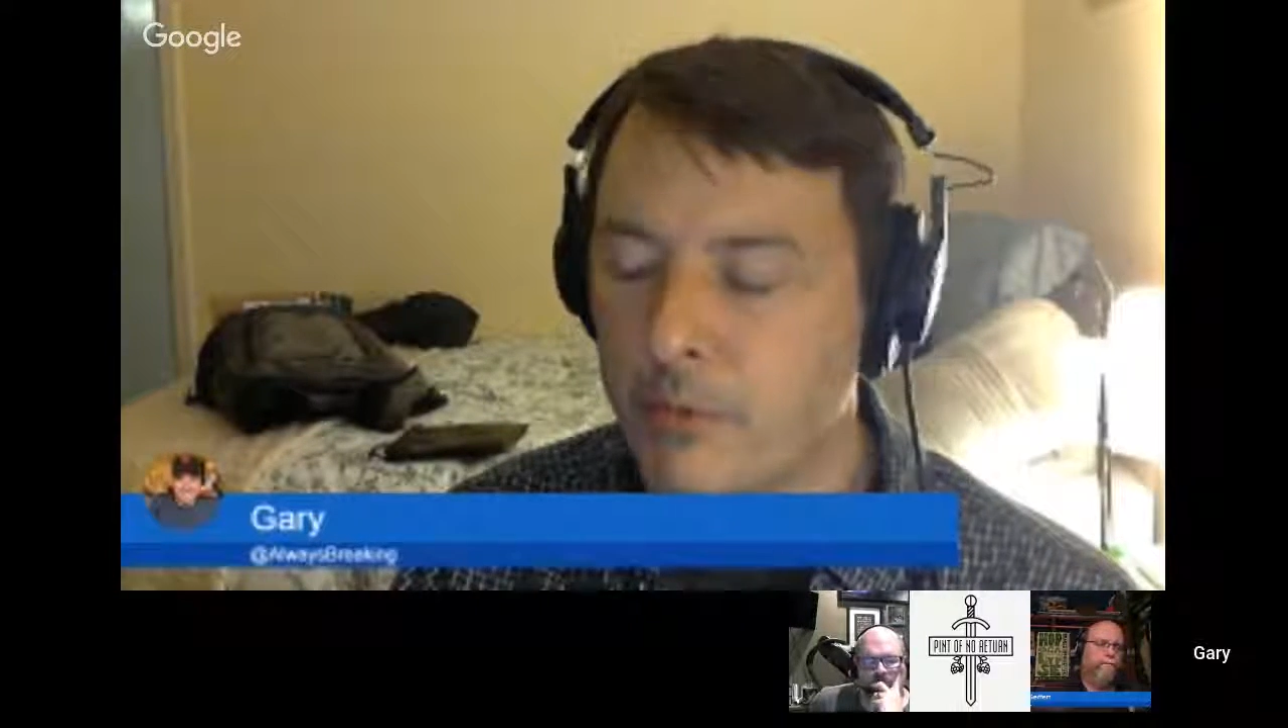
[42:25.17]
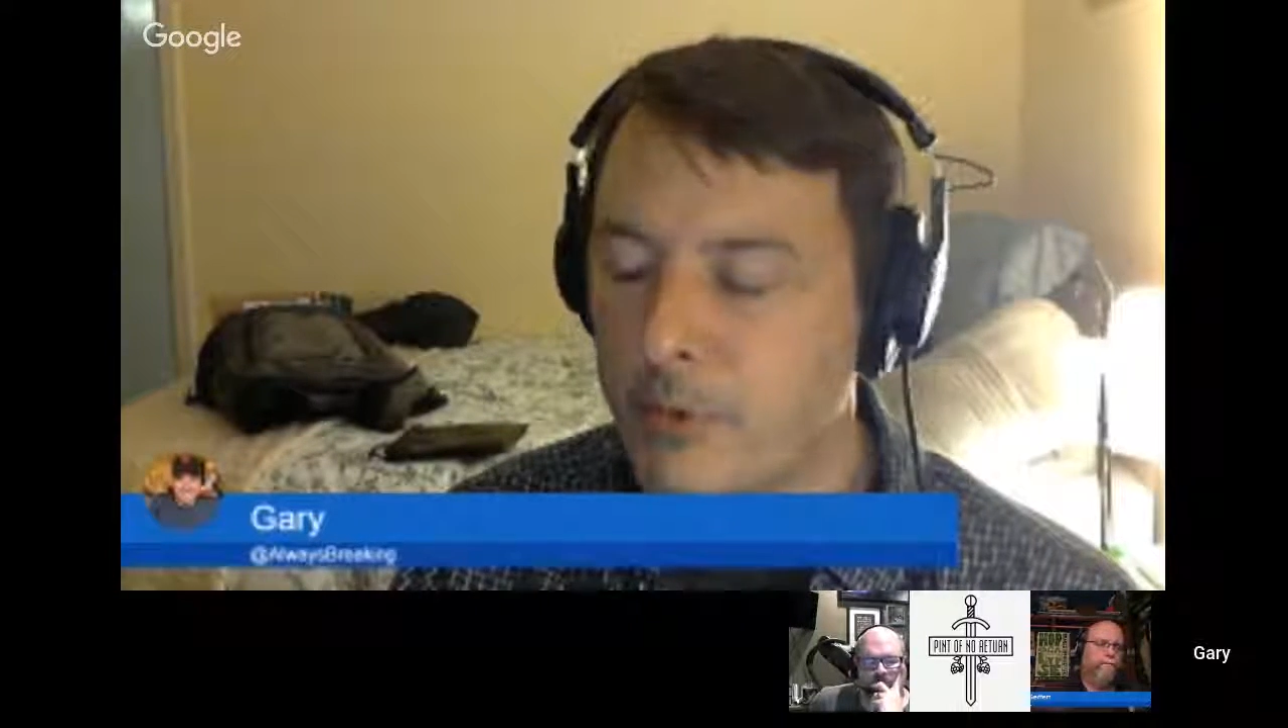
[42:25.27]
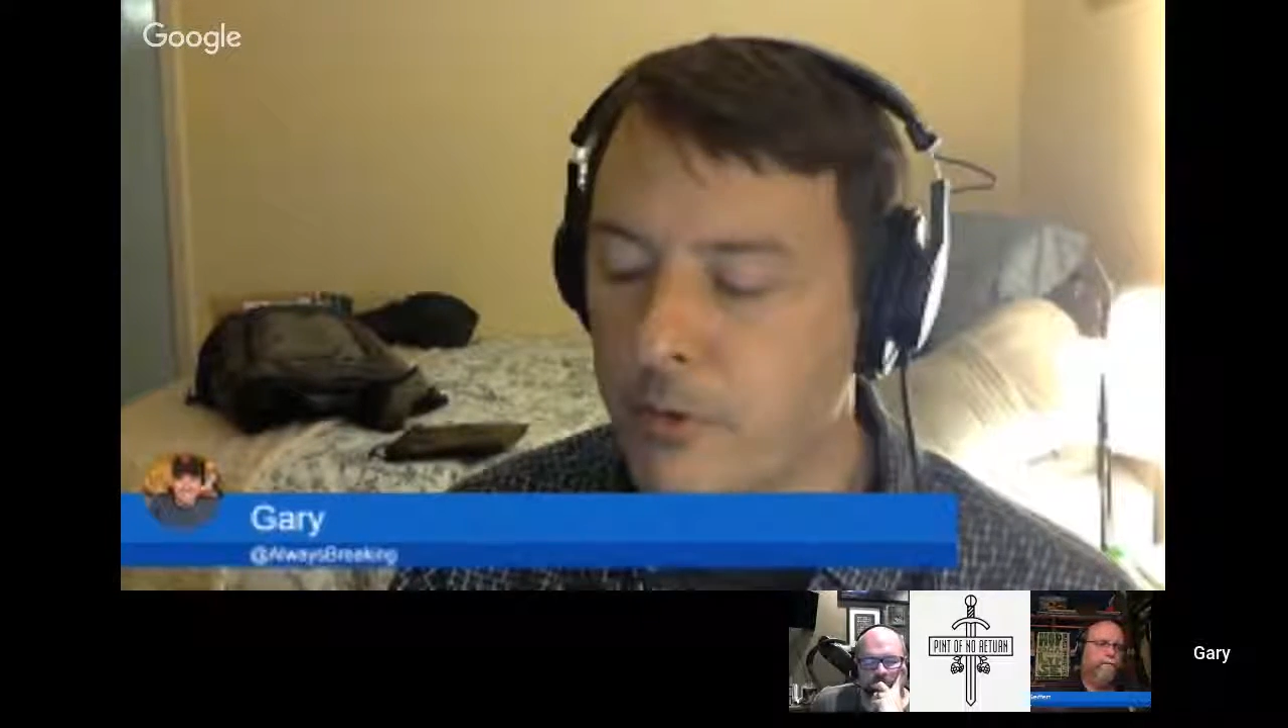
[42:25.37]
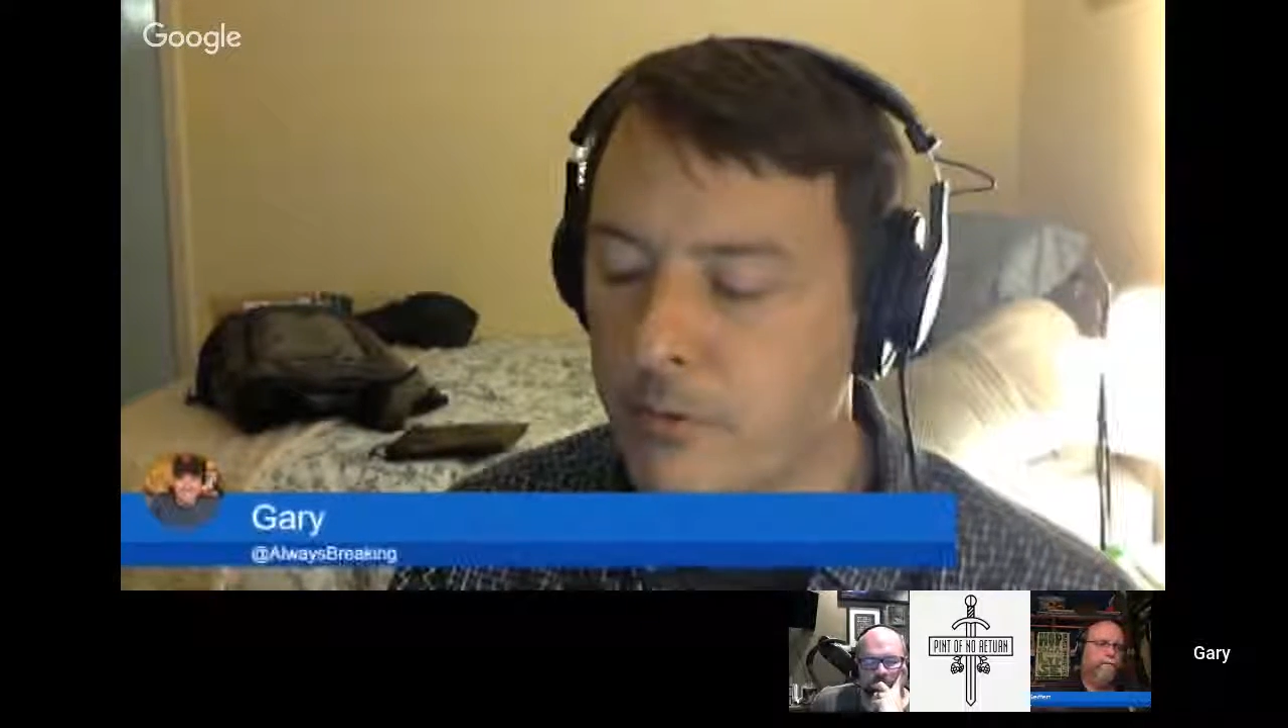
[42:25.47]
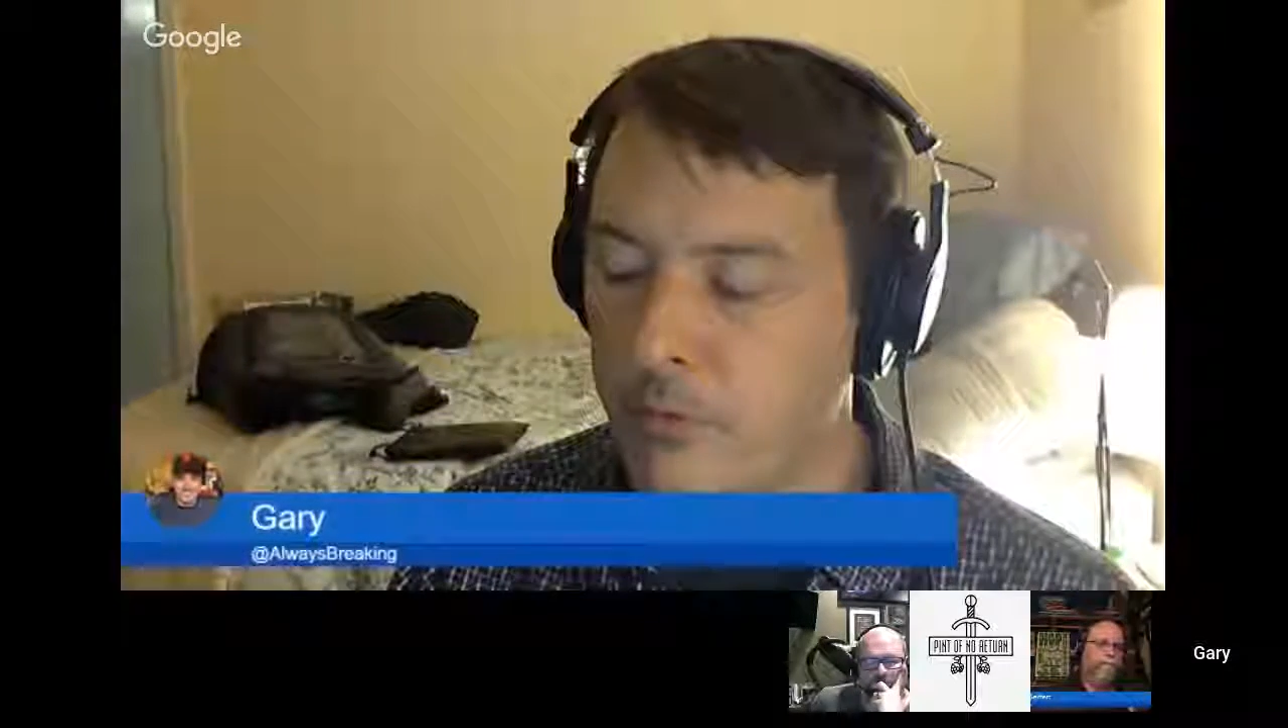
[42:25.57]

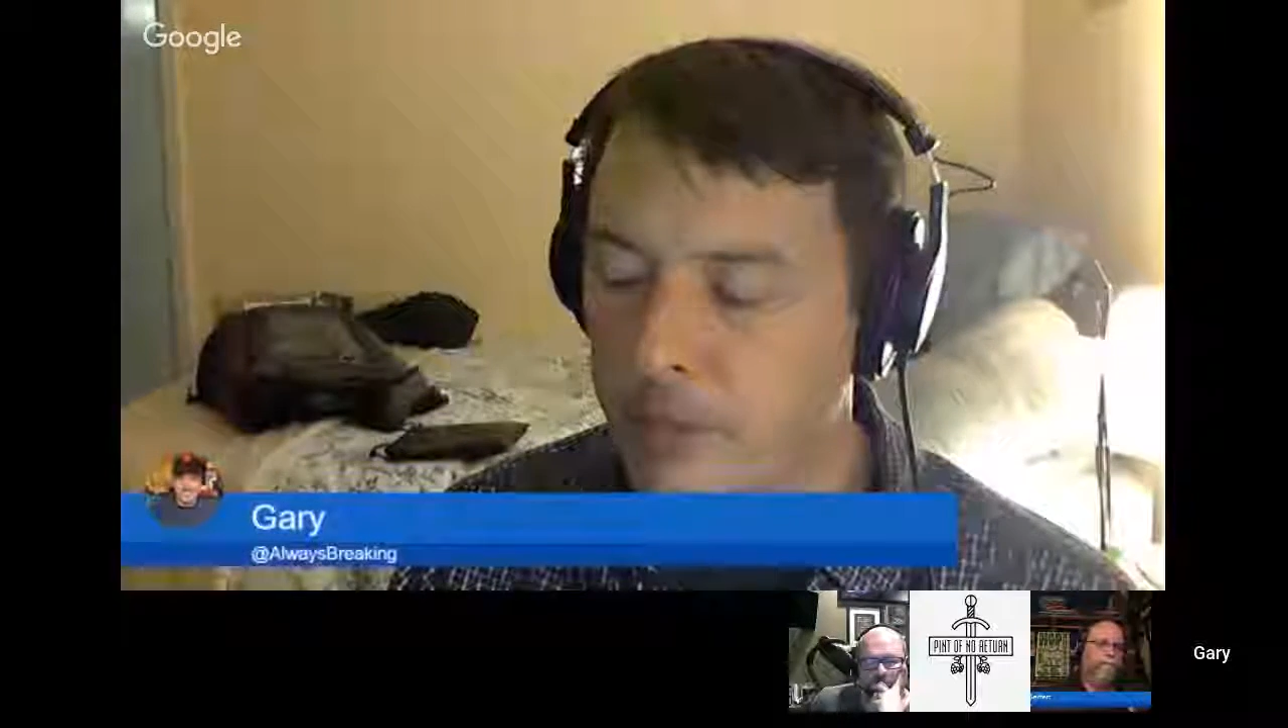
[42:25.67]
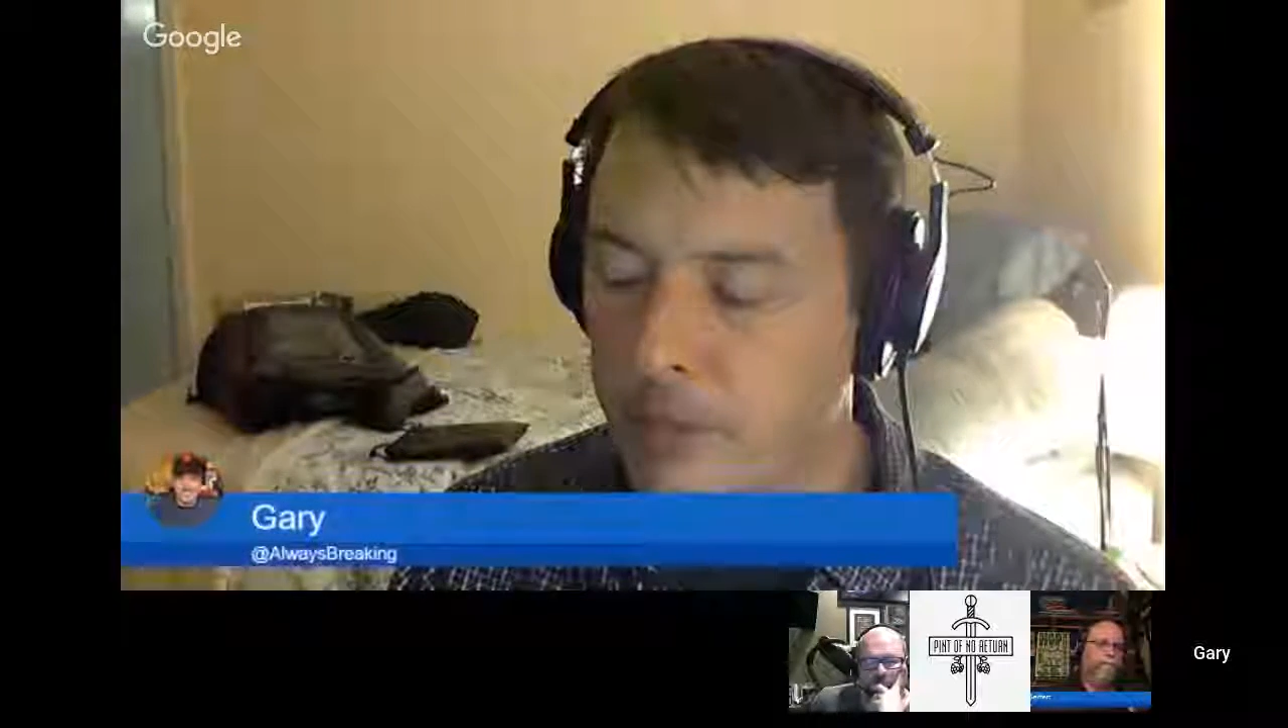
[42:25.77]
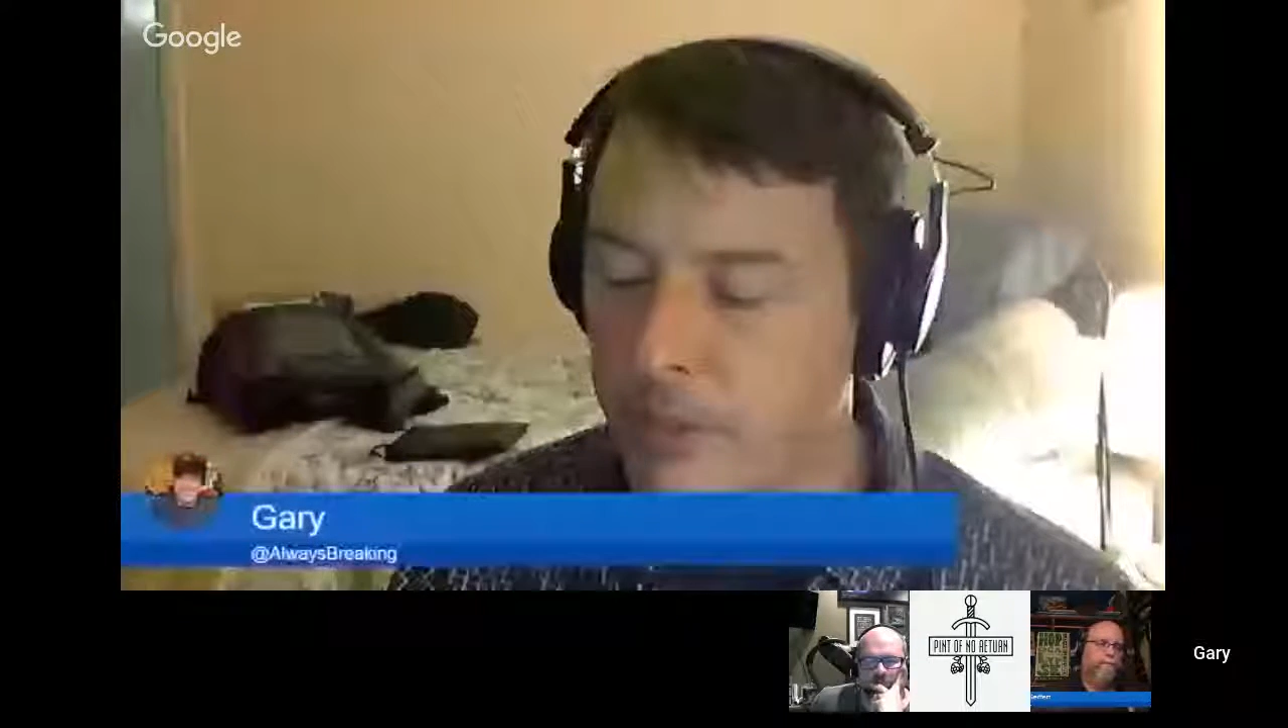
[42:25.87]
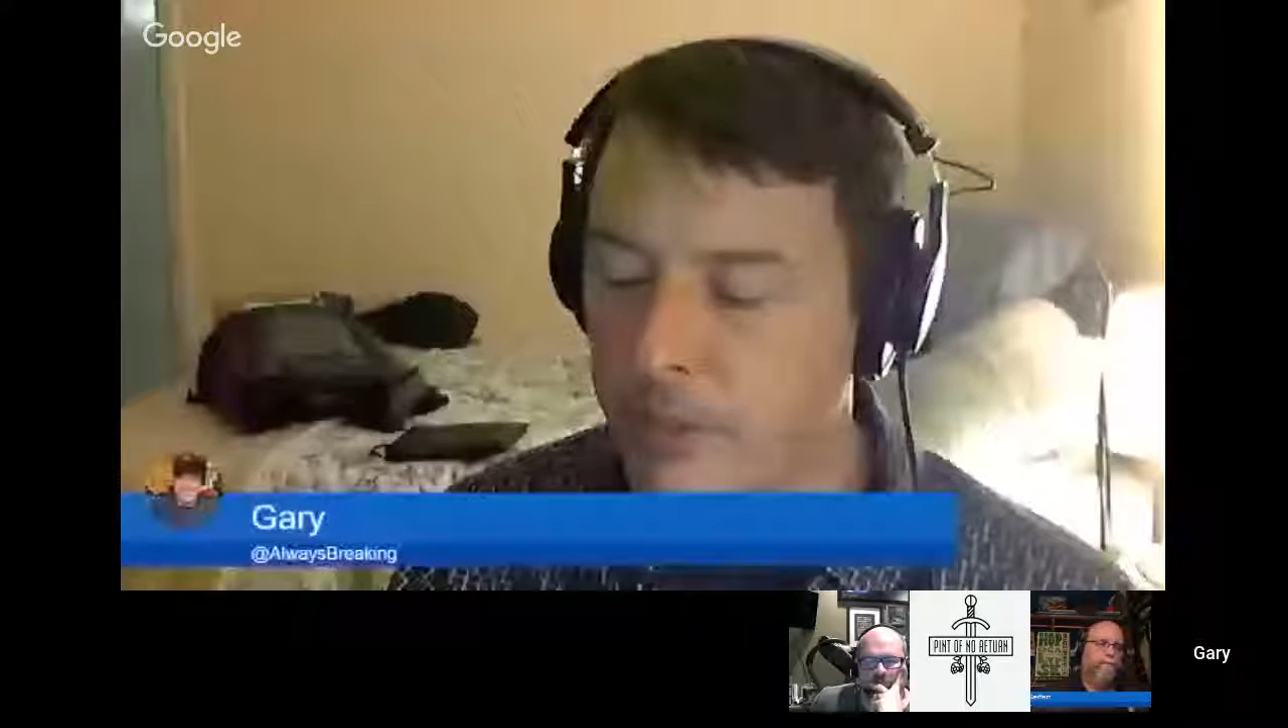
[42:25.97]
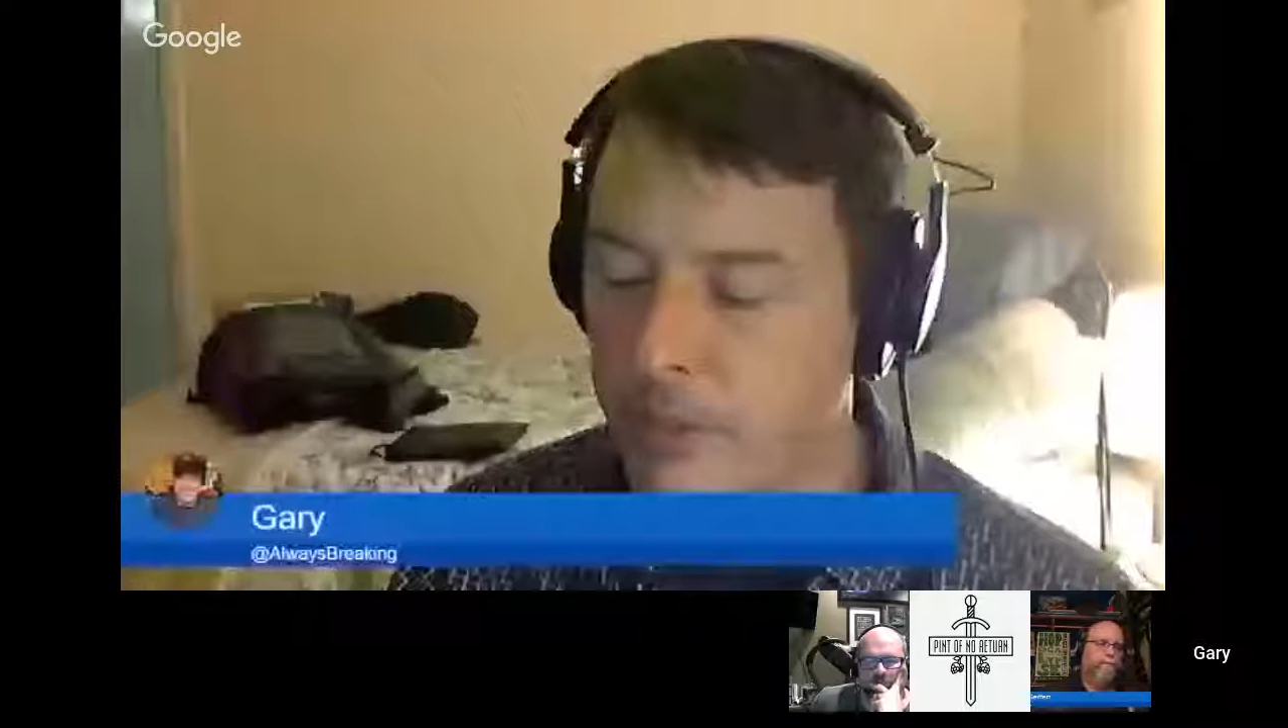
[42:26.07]
Rogue One,